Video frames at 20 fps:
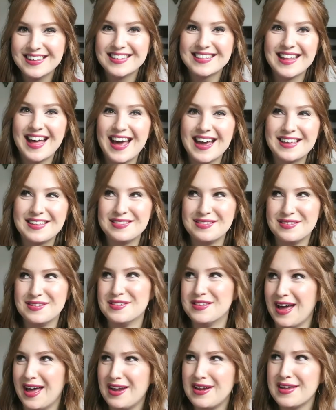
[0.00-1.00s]

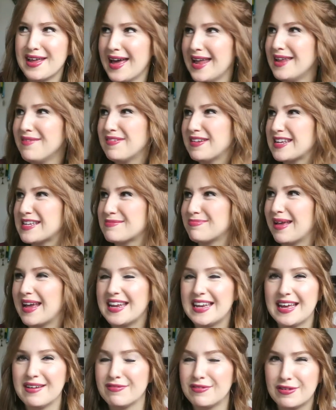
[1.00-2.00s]
I can't even
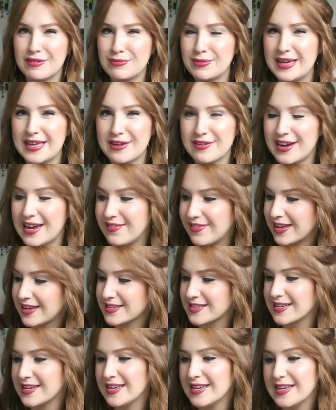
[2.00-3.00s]
explain it. I've got weird
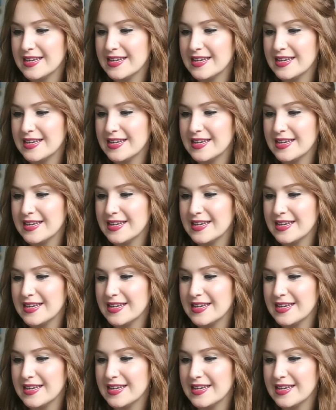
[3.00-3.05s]
cravings.